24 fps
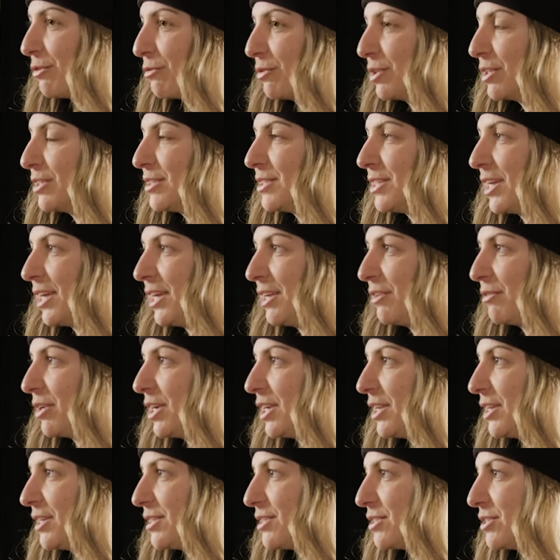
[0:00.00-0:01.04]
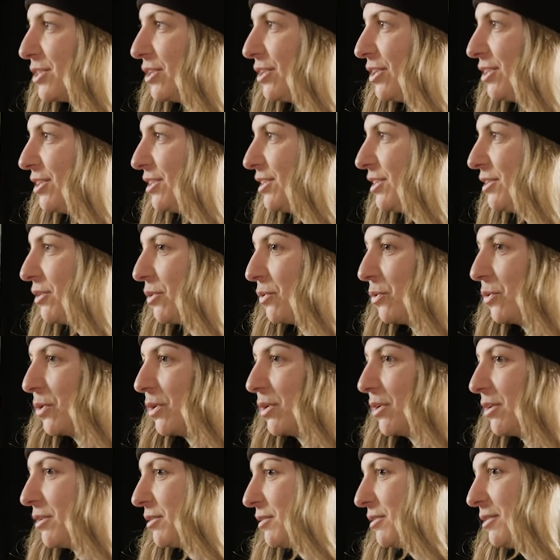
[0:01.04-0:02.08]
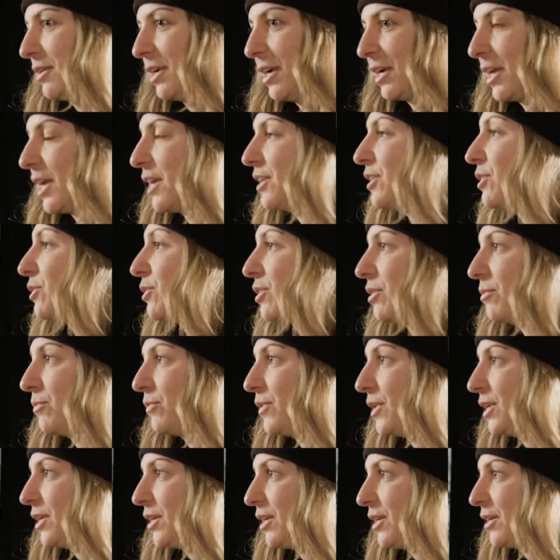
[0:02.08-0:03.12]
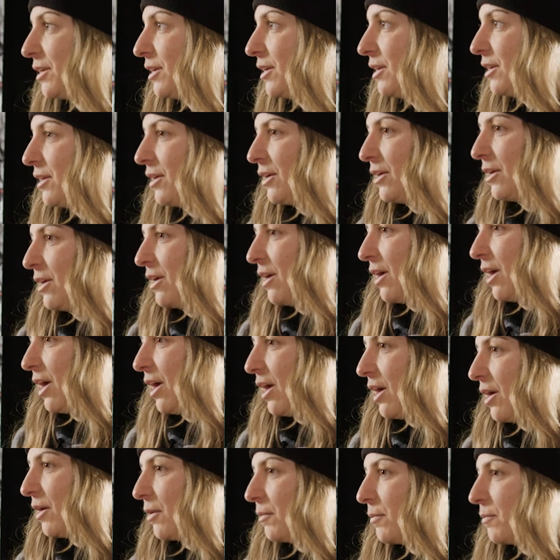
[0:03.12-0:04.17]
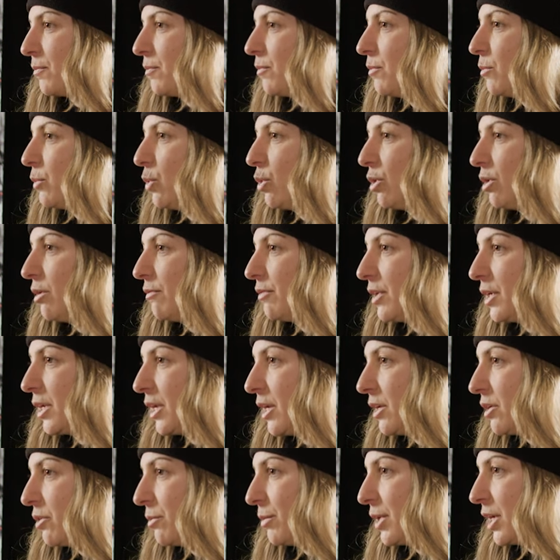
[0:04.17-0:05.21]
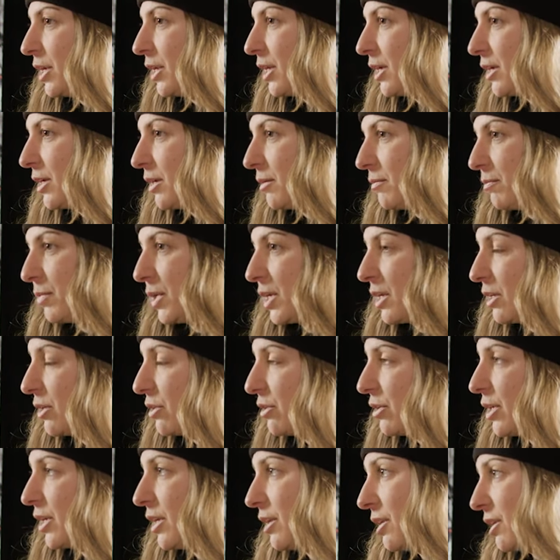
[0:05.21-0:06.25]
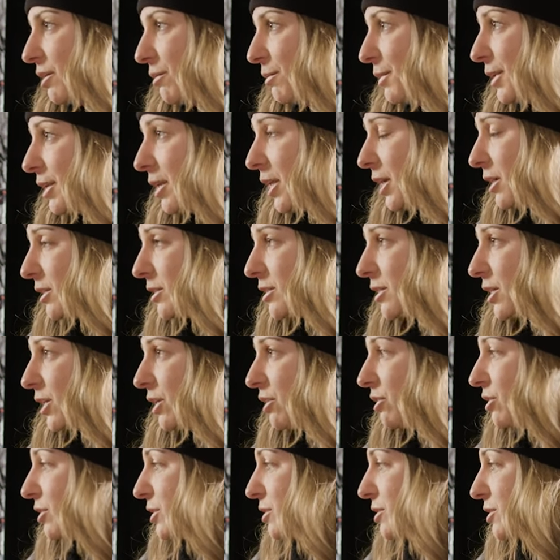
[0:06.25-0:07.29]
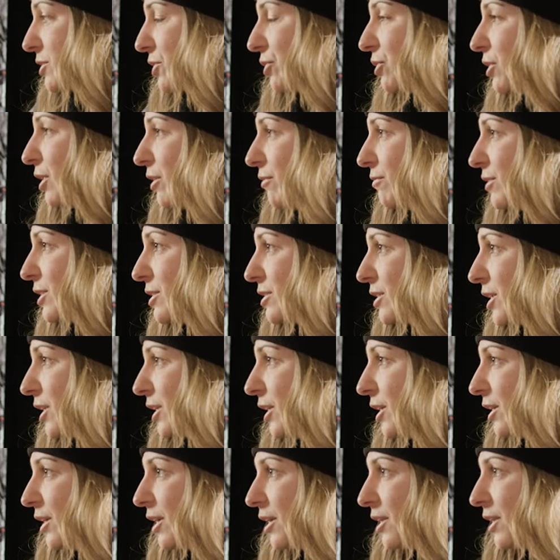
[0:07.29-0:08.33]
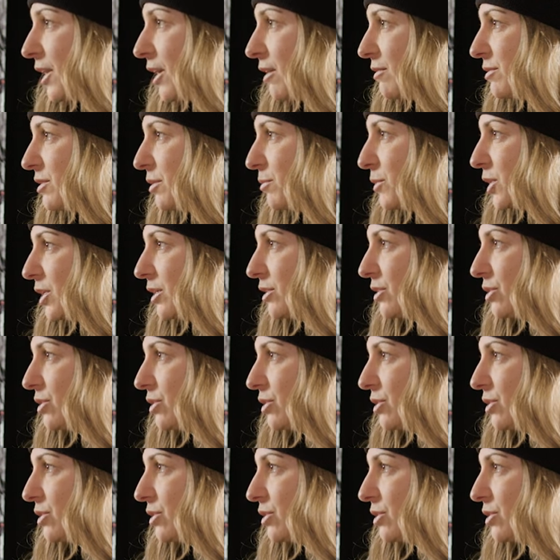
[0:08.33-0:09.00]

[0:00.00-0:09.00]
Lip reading: real tight radius turn, or again, you can be more of an intermediate beginner to intermediate skier and still love the ski and have something